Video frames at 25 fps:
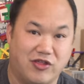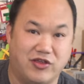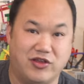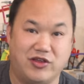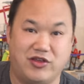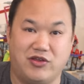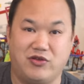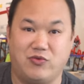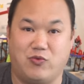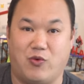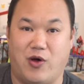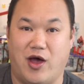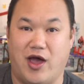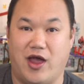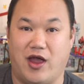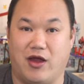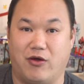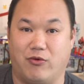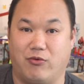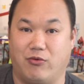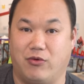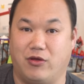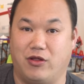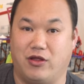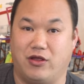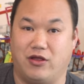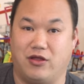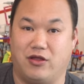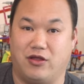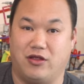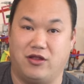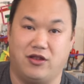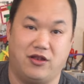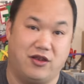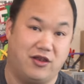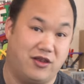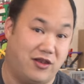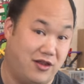this is why I really
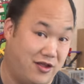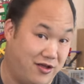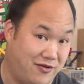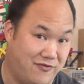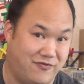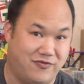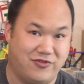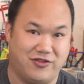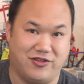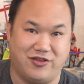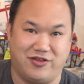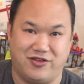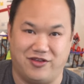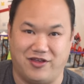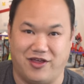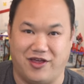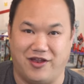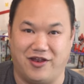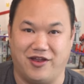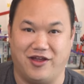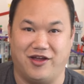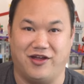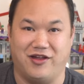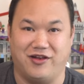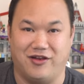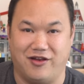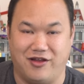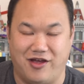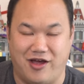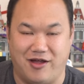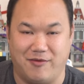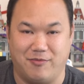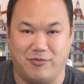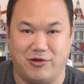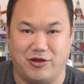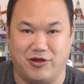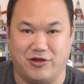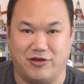love this set a
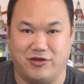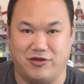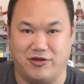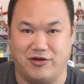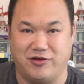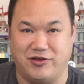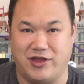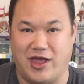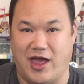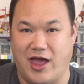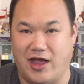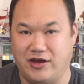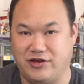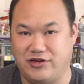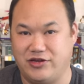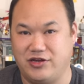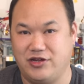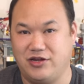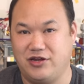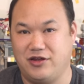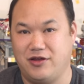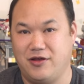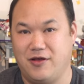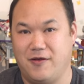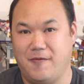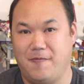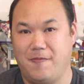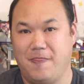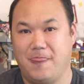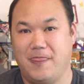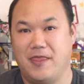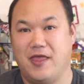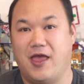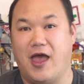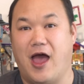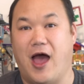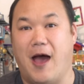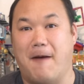lot, because there's actually
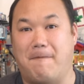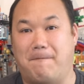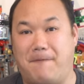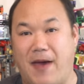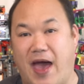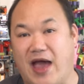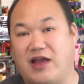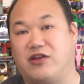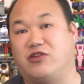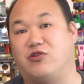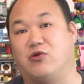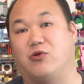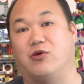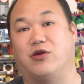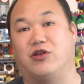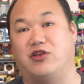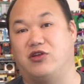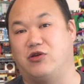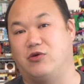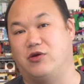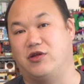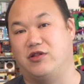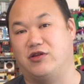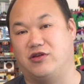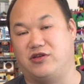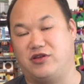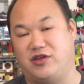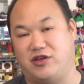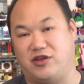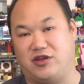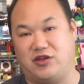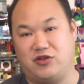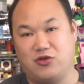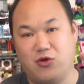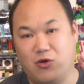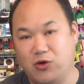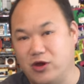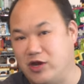a backstory to it. There's the
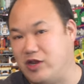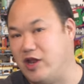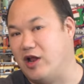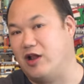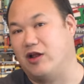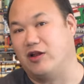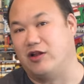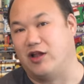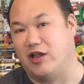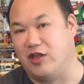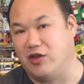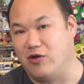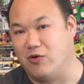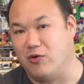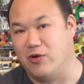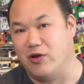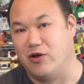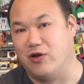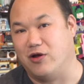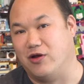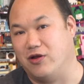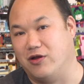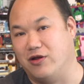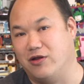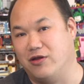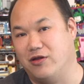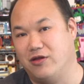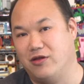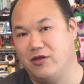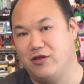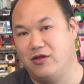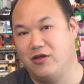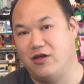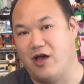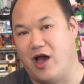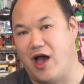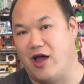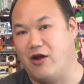storytelling that's going on.
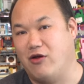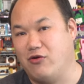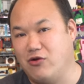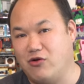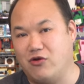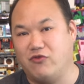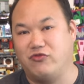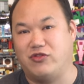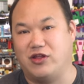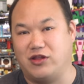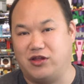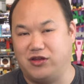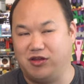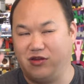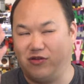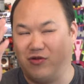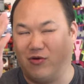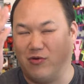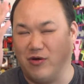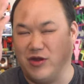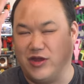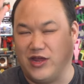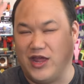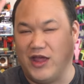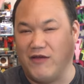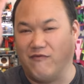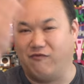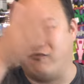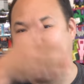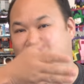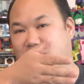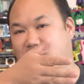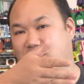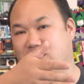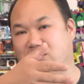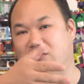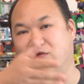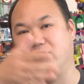I don't know if the story came
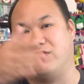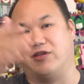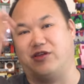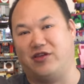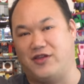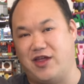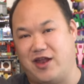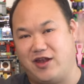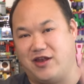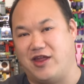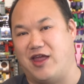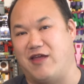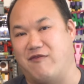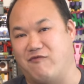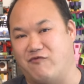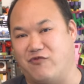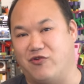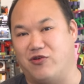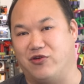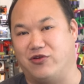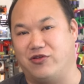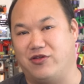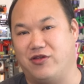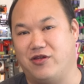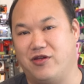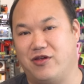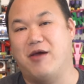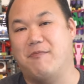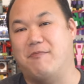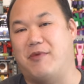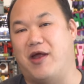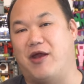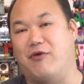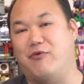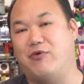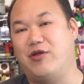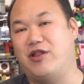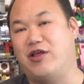first or the set came first, but
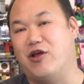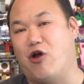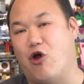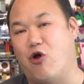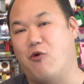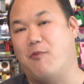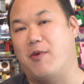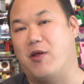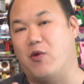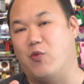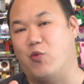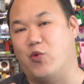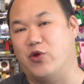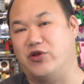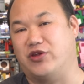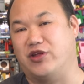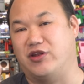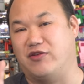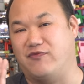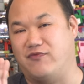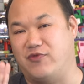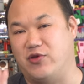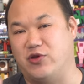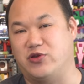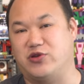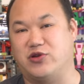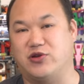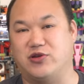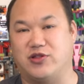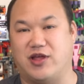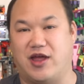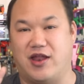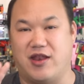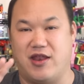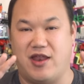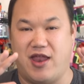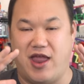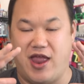I really hope and wish in the future
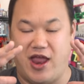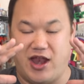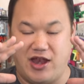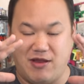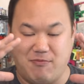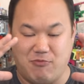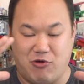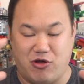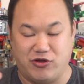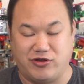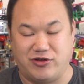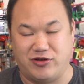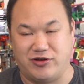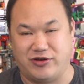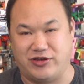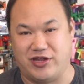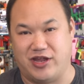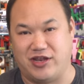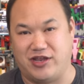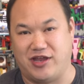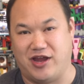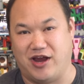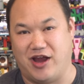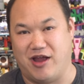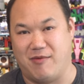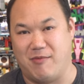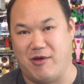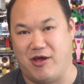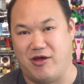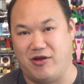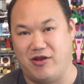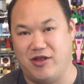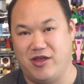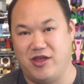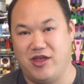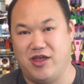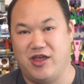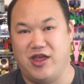that any modular sets that come
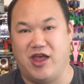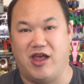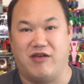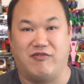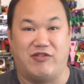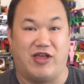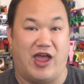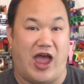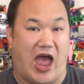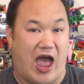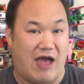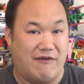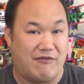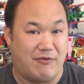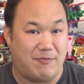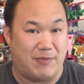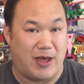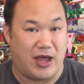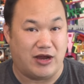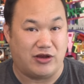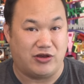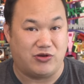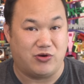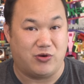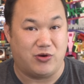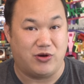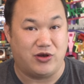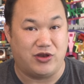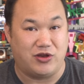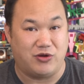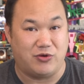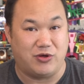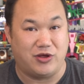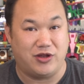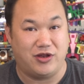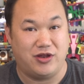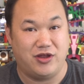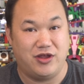out, if they have a backstory
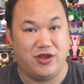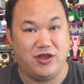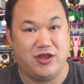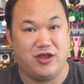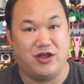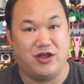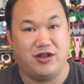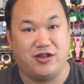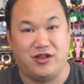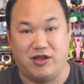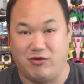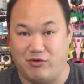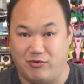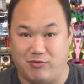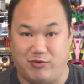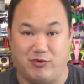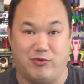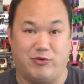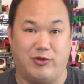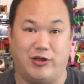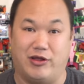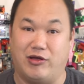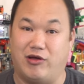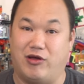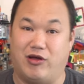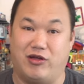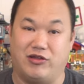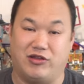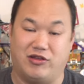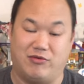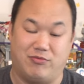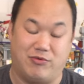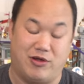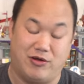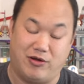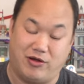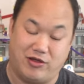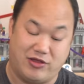to it, that would be really
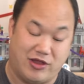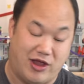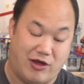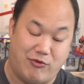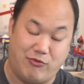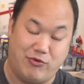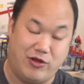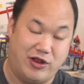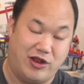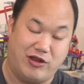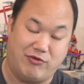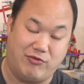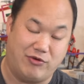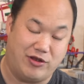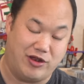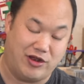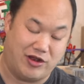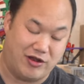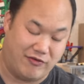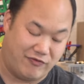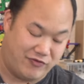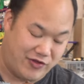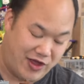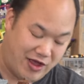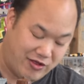awesome, right? Because I really, really loved